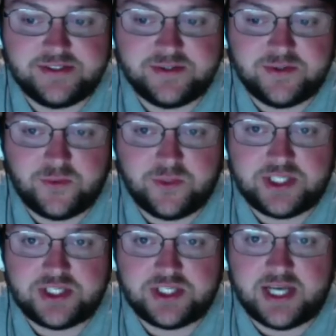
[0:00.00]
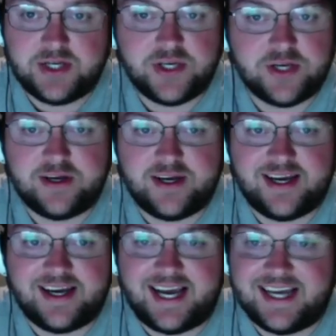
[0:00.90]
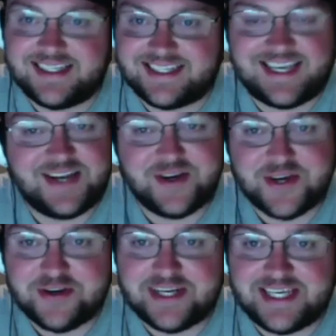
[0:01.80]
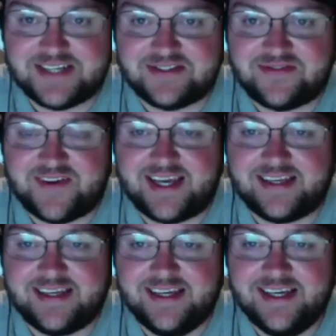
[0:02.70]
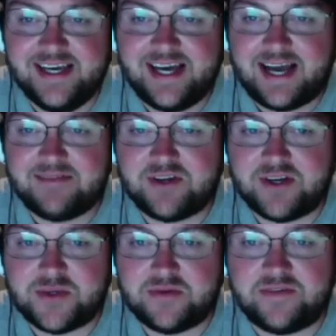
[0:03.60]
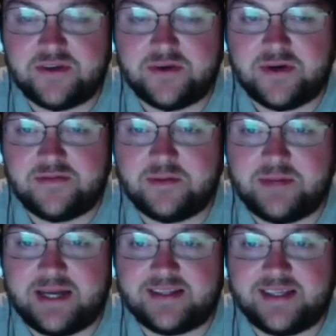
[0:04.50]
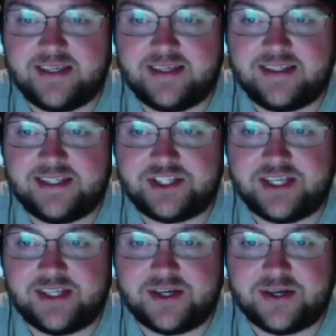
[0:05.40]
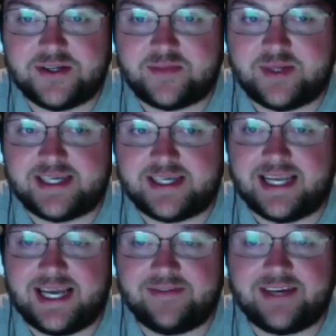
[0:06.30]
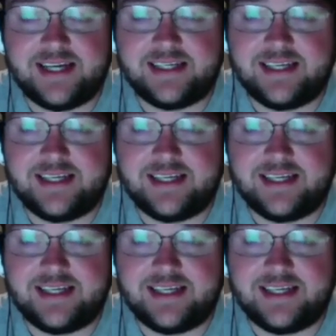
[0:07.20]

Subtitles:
which I know as I say, I know you're an Eagles fan. I've talked to a few of them about the Jalen Hurts pick, and I've gotten